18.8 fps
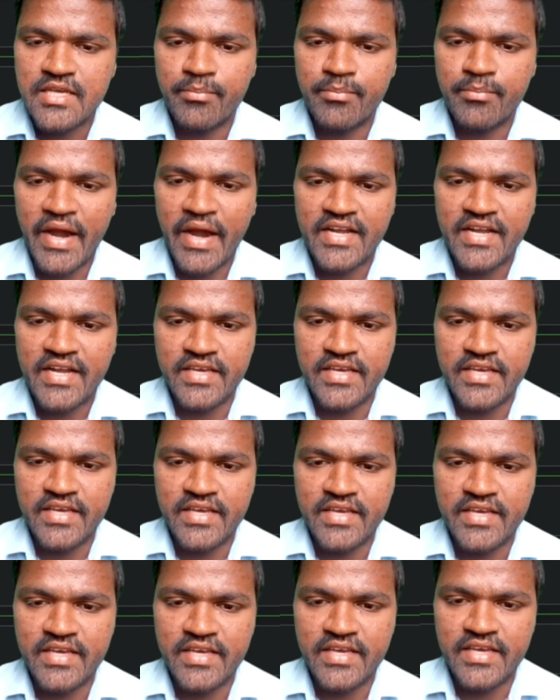say bat here.
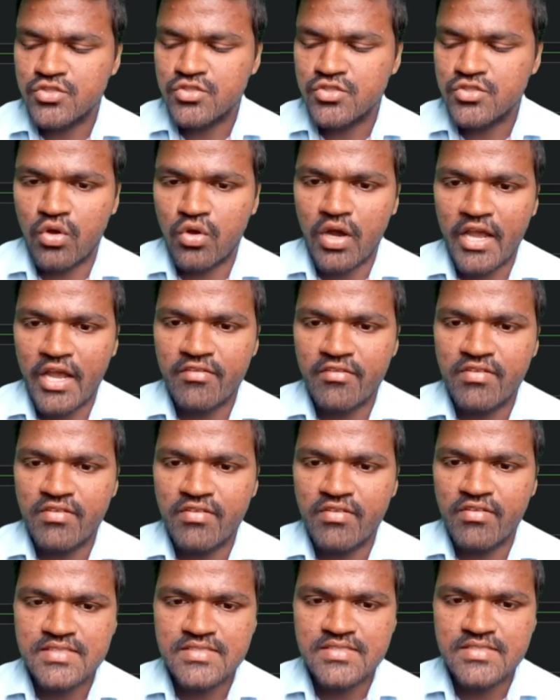So I will
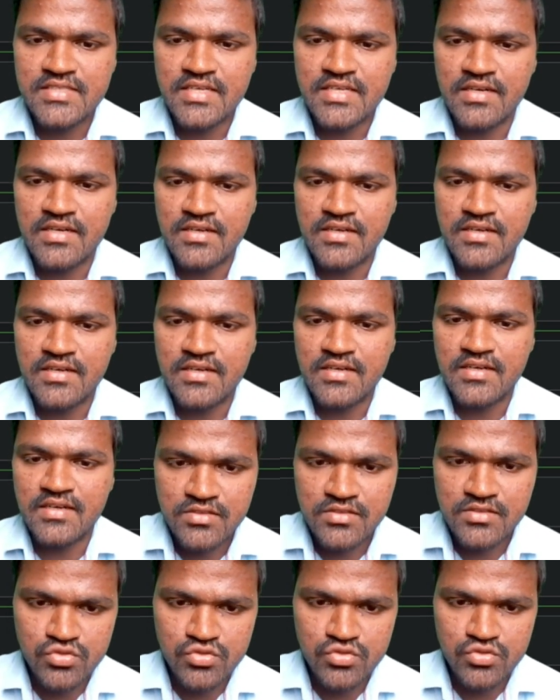consider,
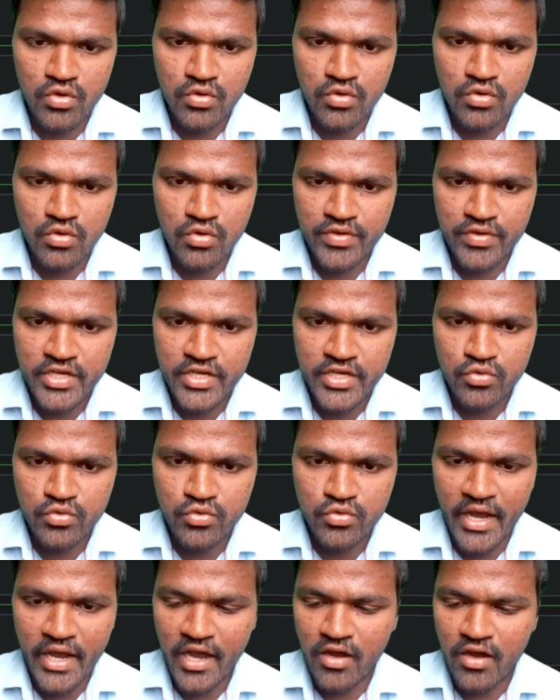so we need
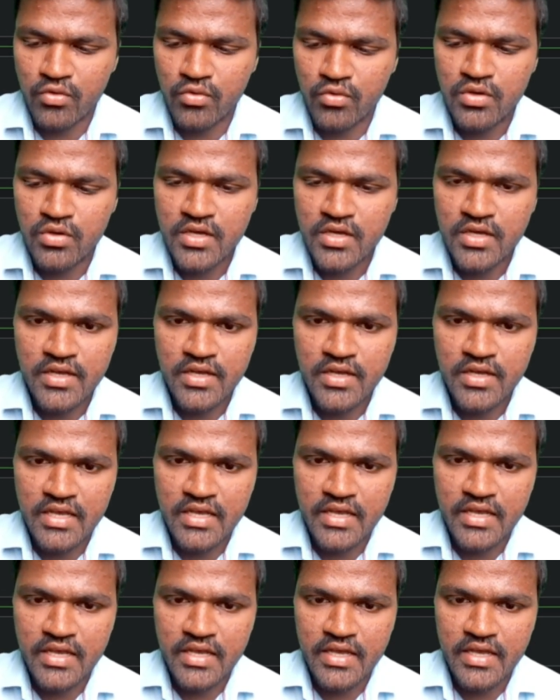to have
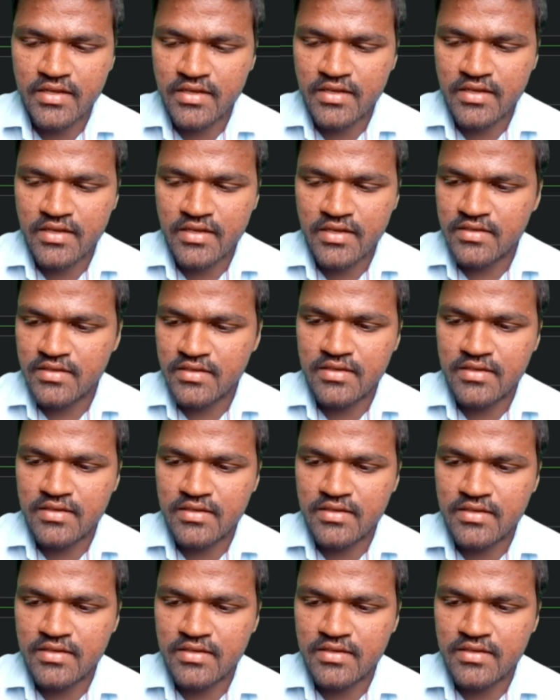a
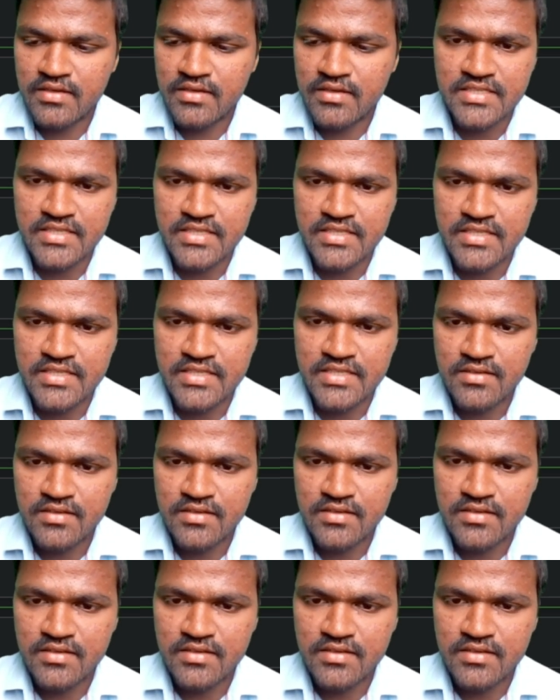list here,
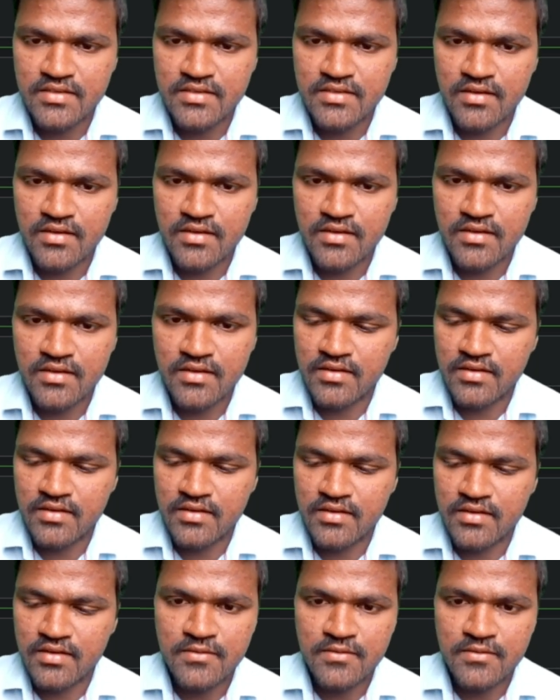
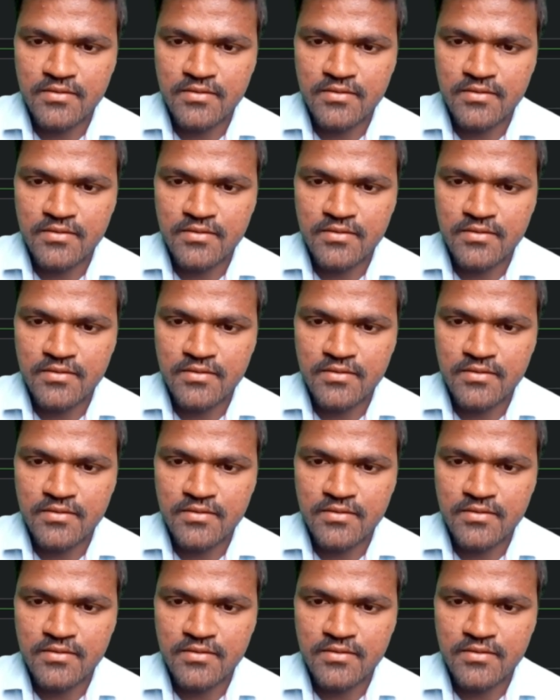and